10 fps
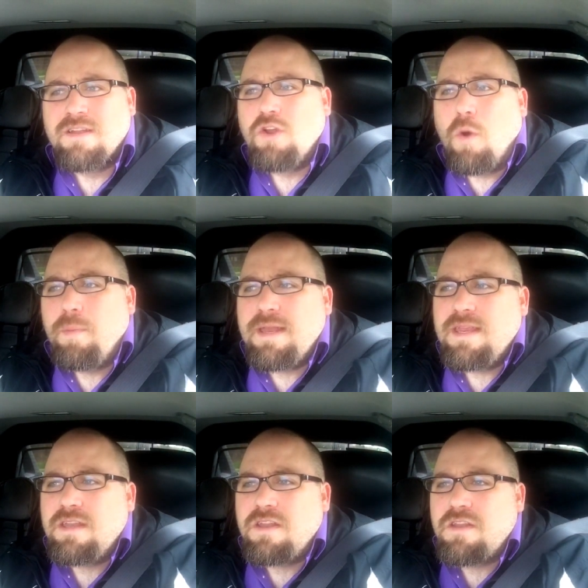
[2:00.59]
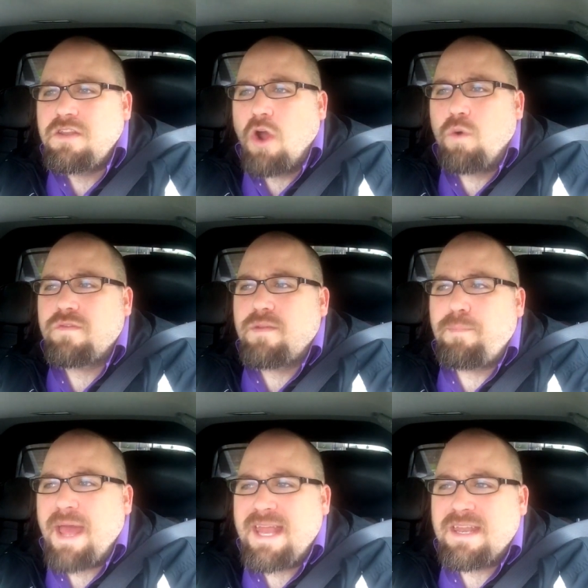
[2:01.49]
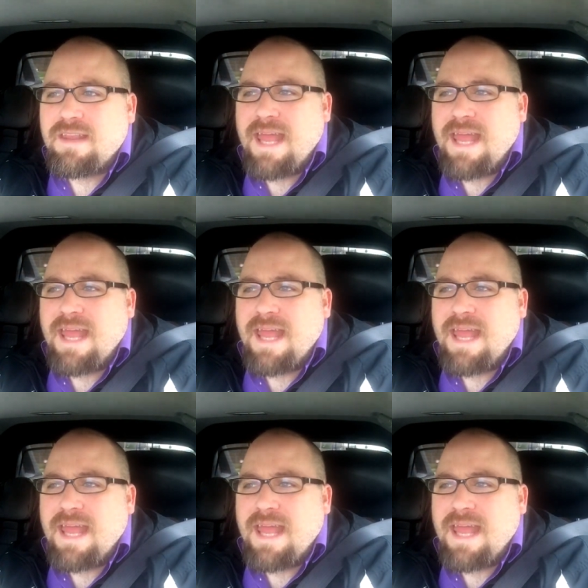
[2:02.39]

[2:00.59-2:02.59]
Nobody goes to bed and,